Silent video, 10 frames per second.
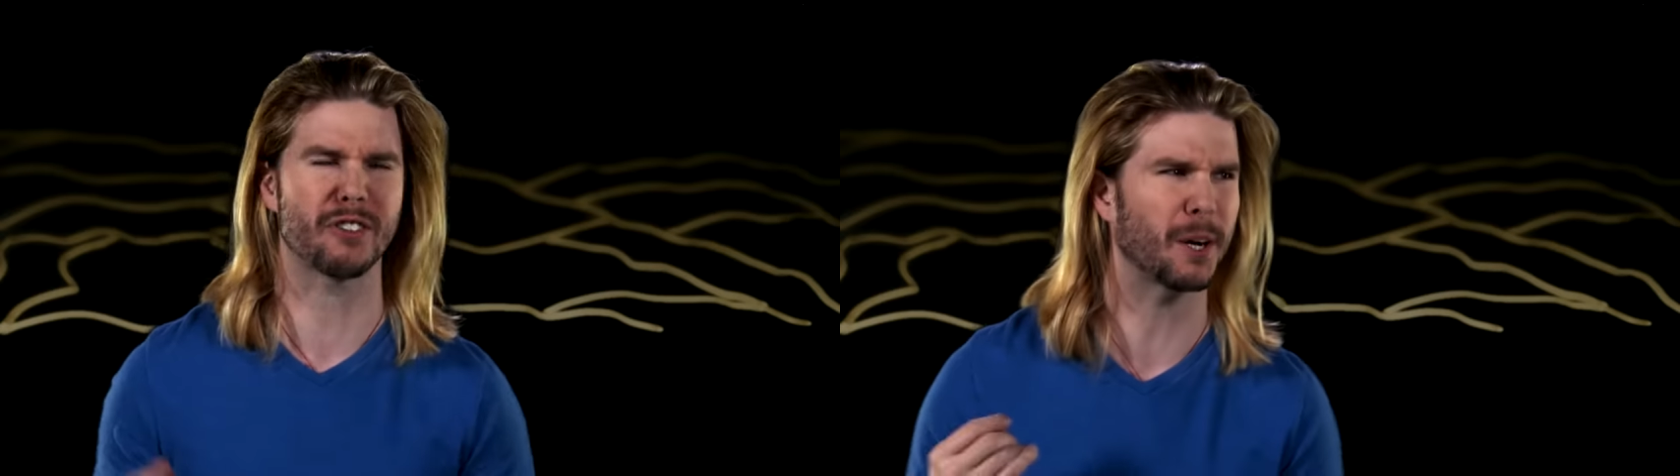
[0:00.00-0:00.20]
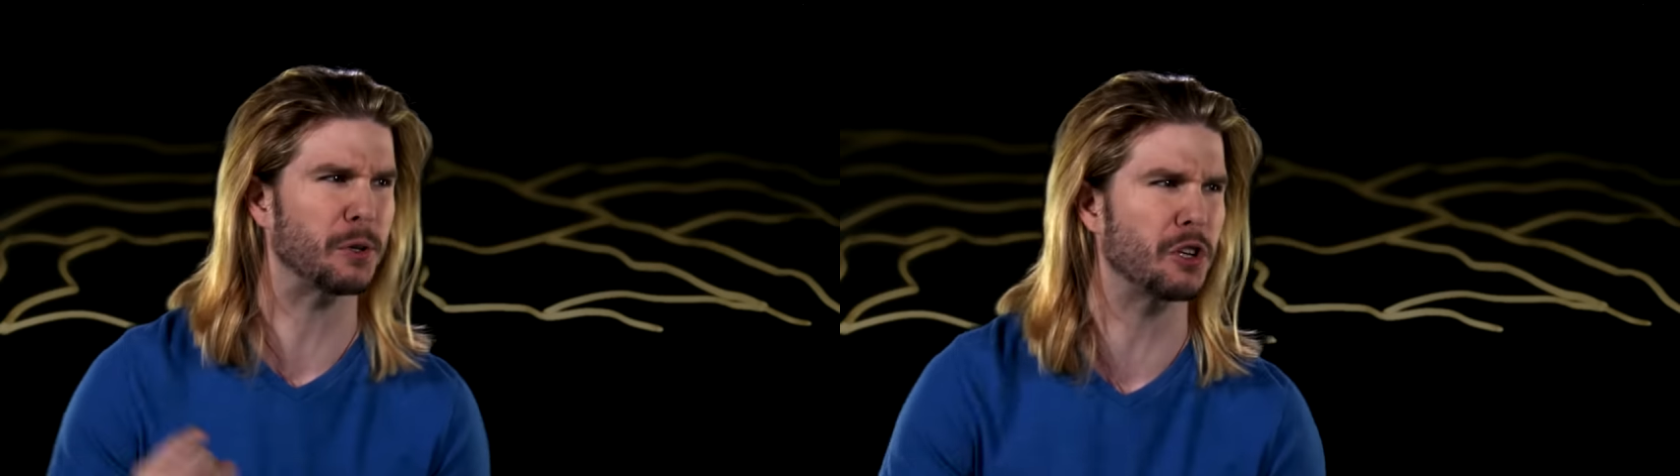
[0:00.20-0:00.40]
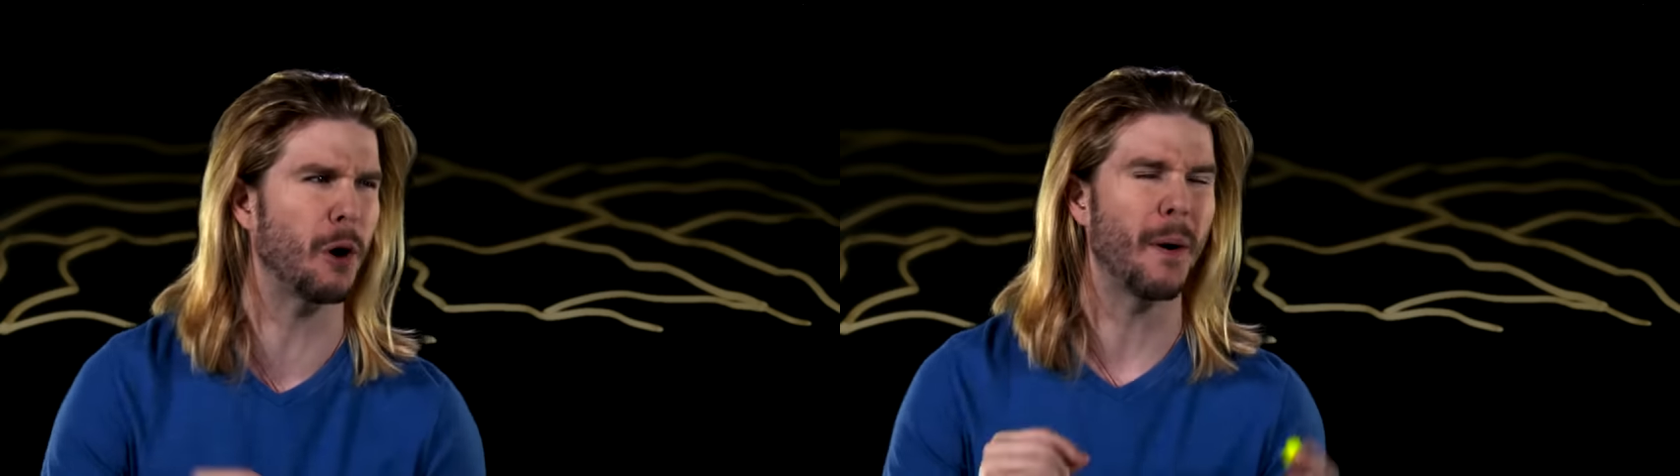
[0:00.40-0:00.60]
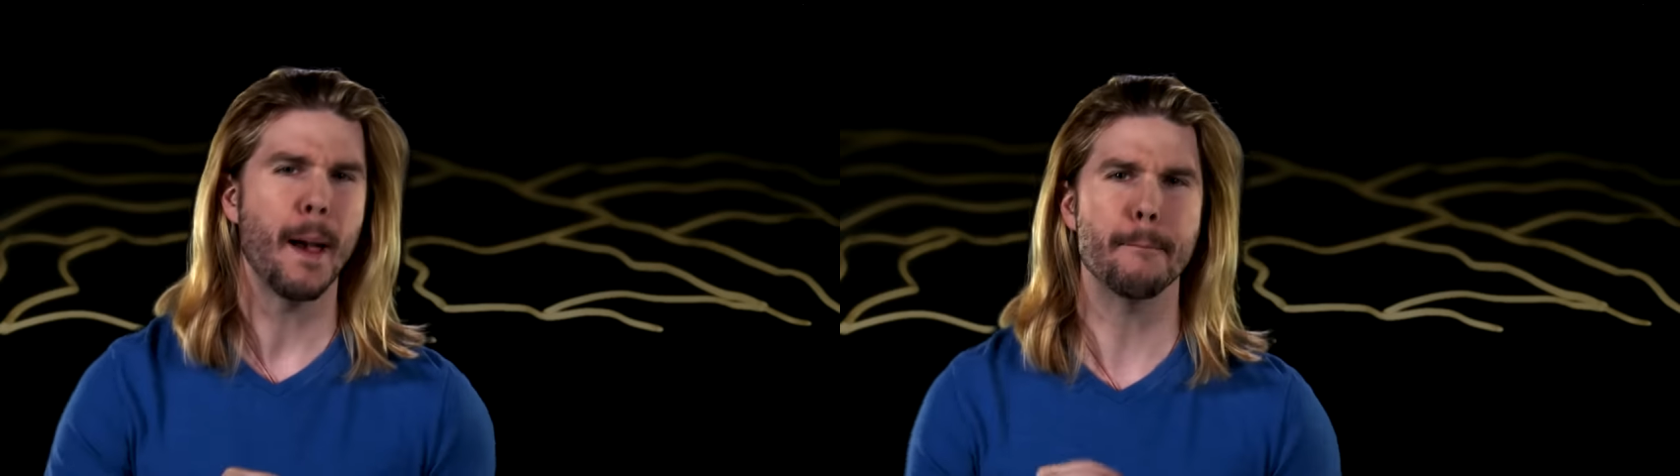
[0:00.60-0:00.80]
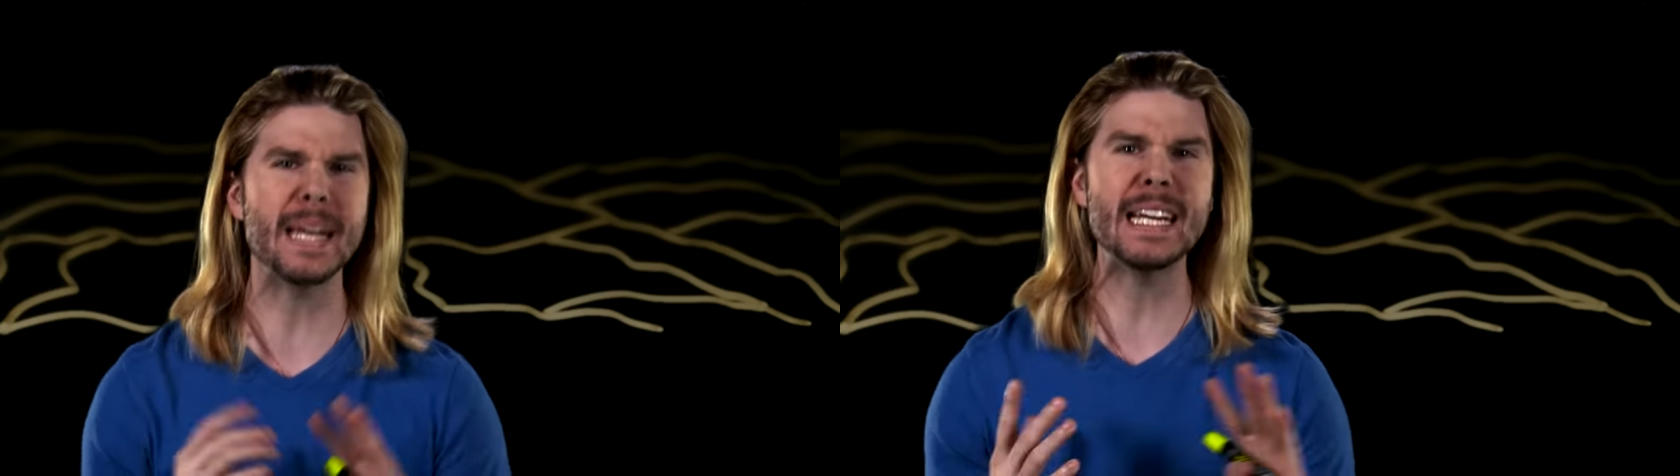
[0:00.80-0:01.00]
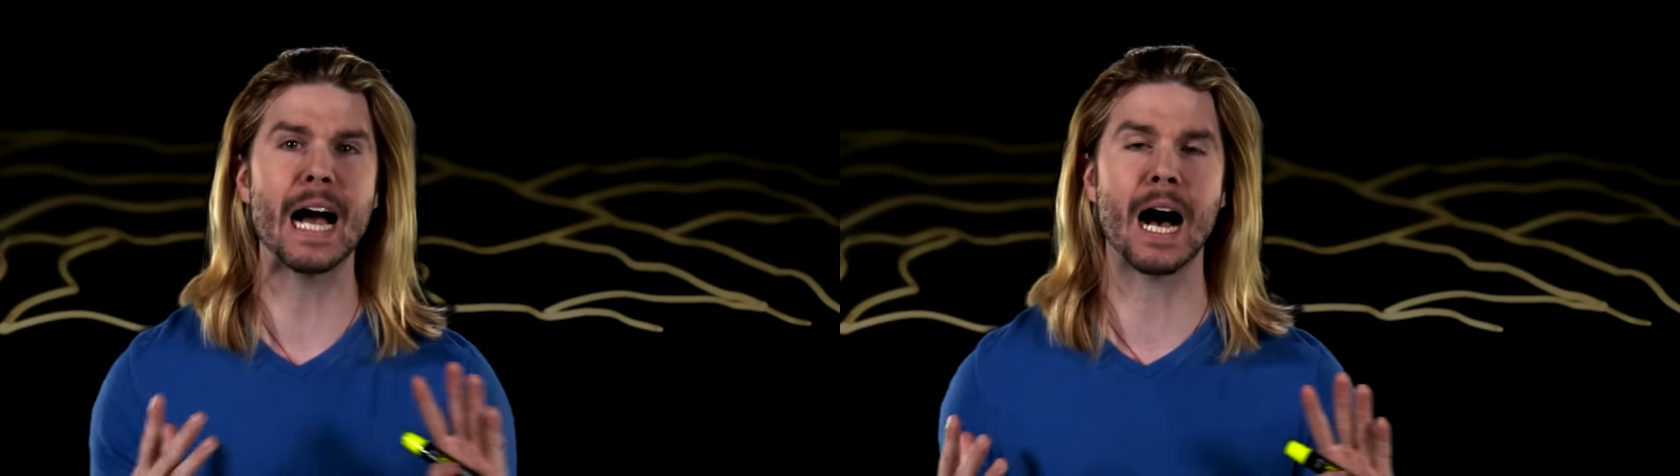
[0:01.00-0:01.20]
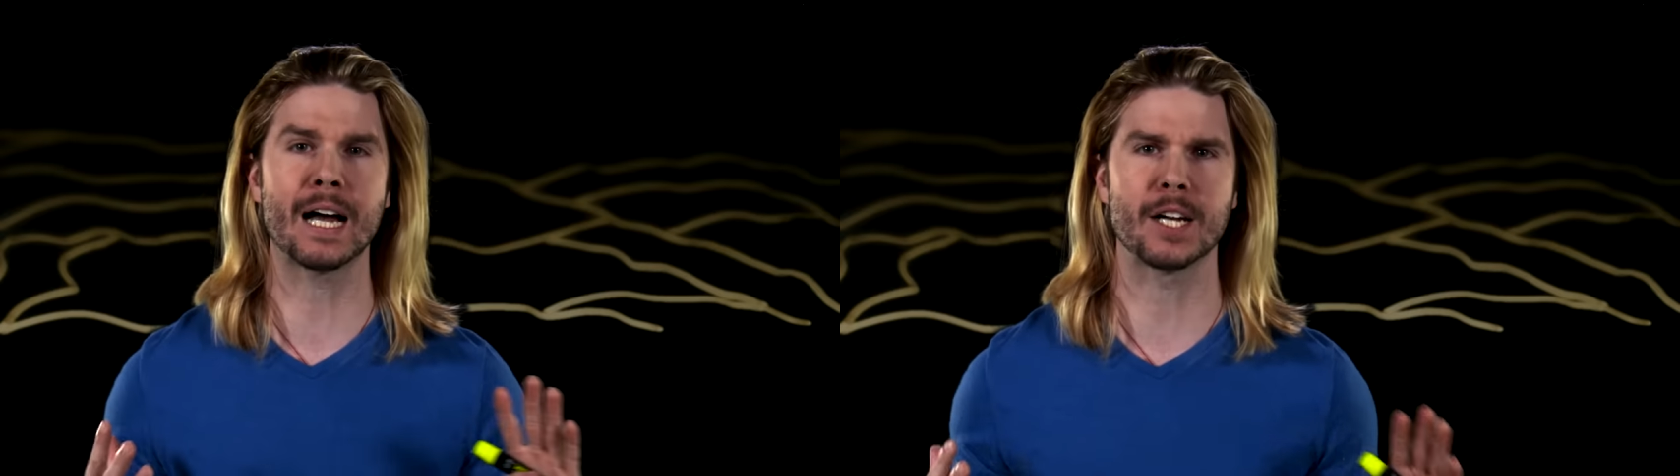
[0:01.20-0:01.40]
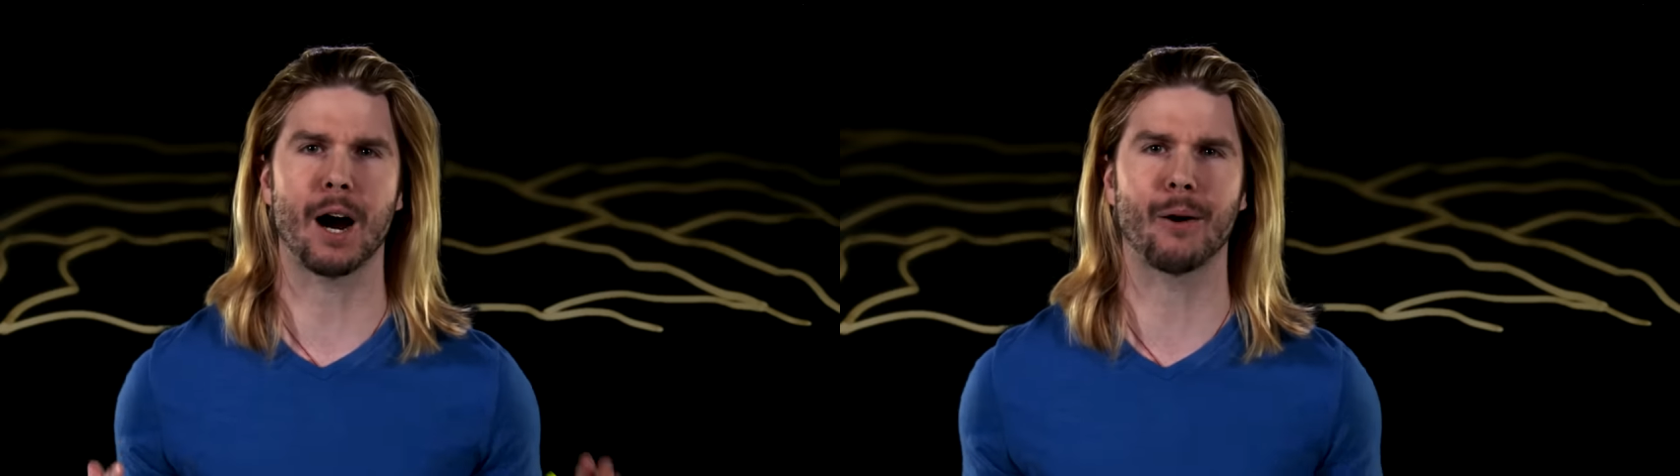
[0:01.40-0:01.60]
They are so
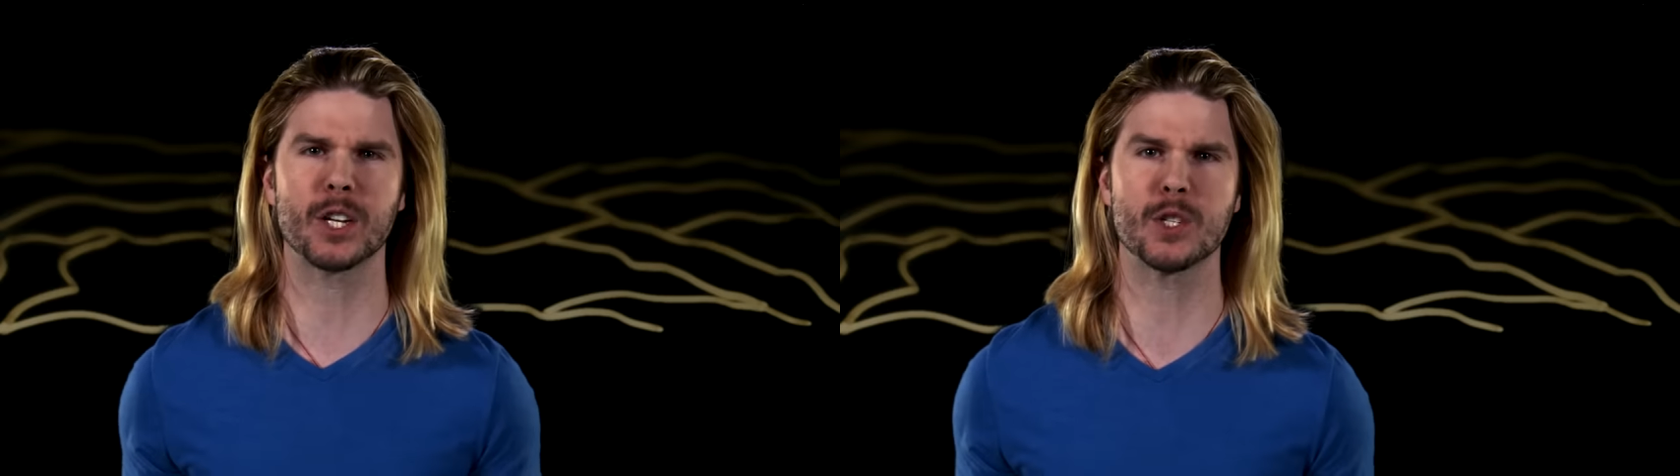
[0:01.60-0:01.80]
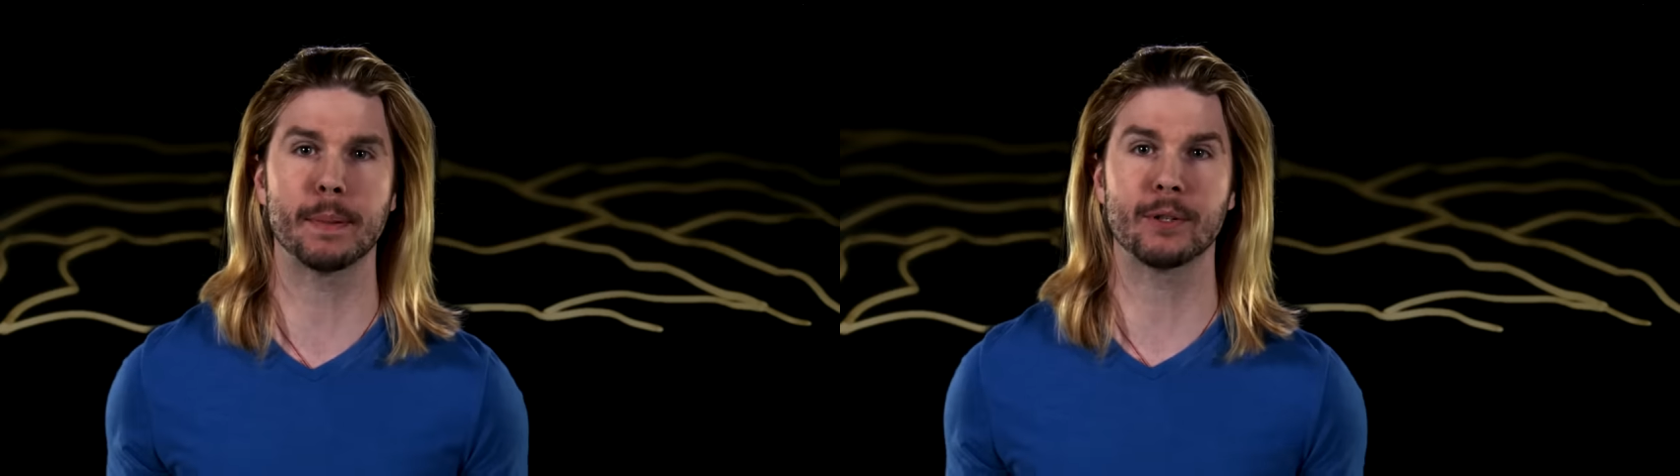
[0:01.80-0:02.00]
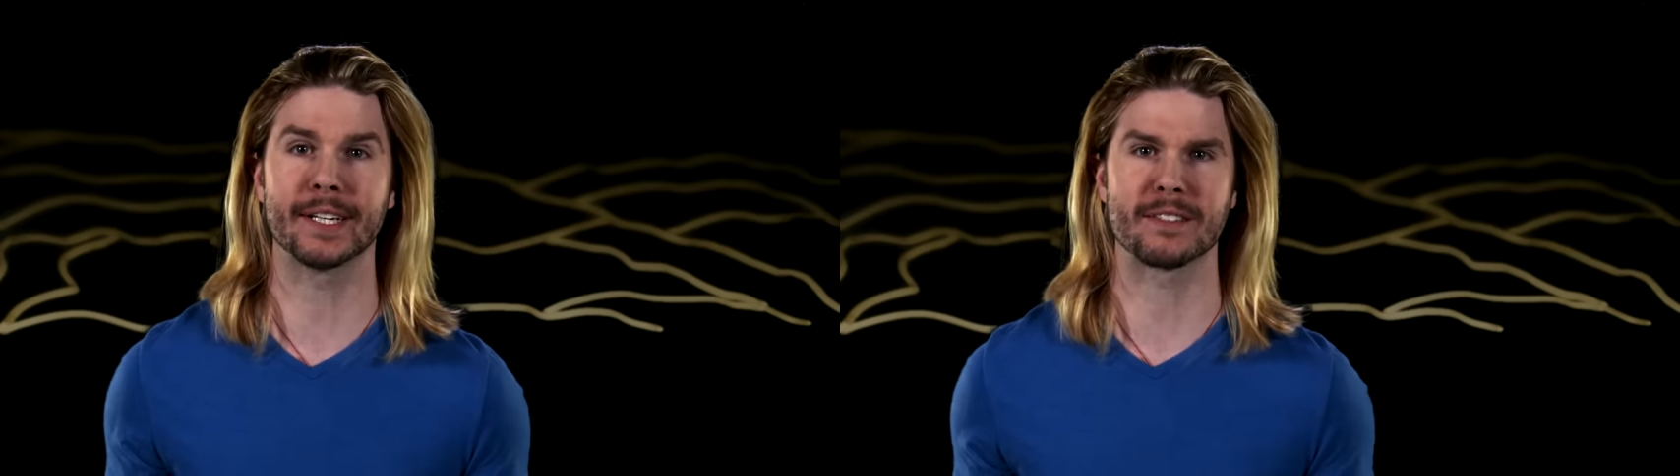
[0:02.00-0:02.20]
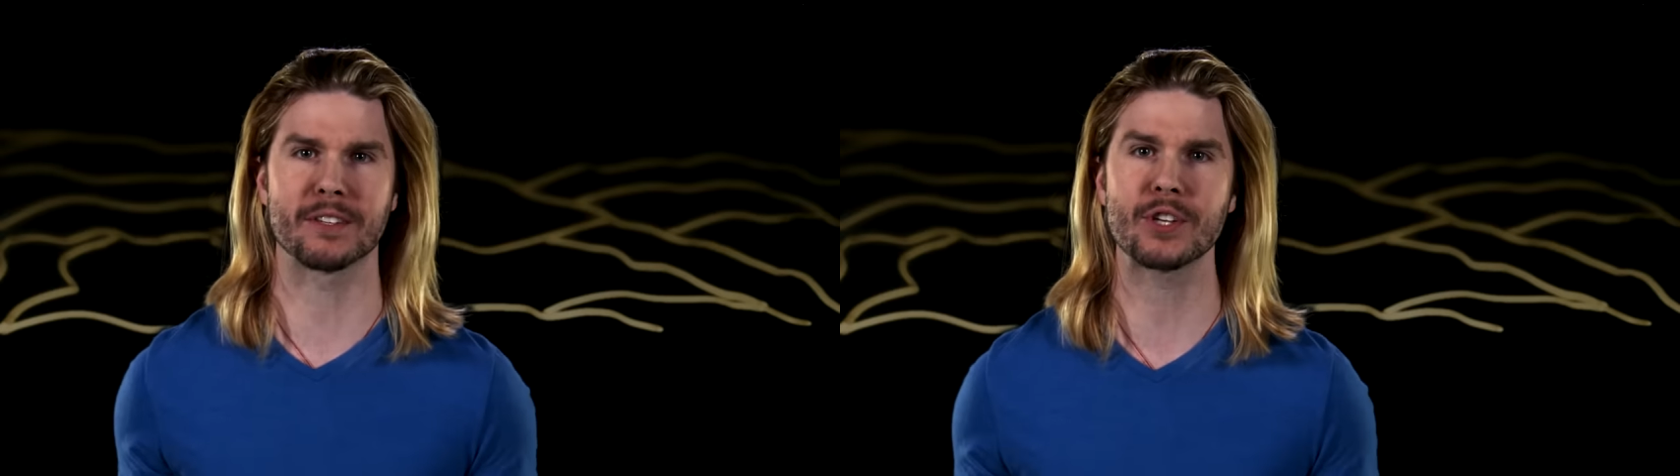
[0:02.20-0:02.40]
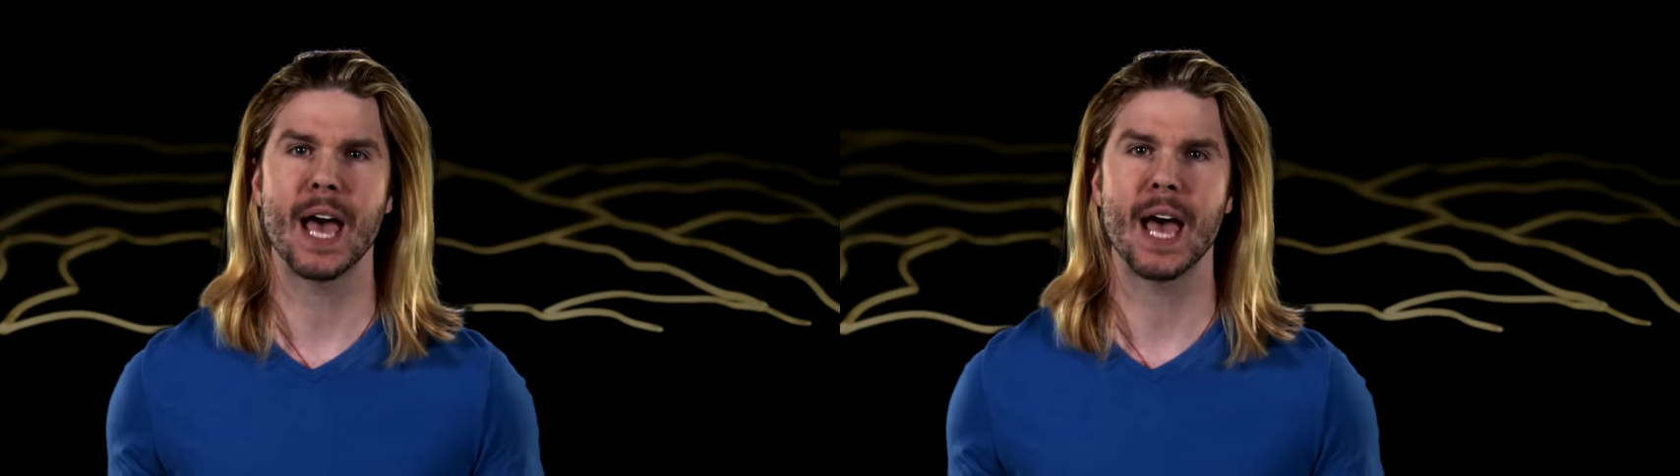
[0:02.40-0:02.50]
beyond our experiences.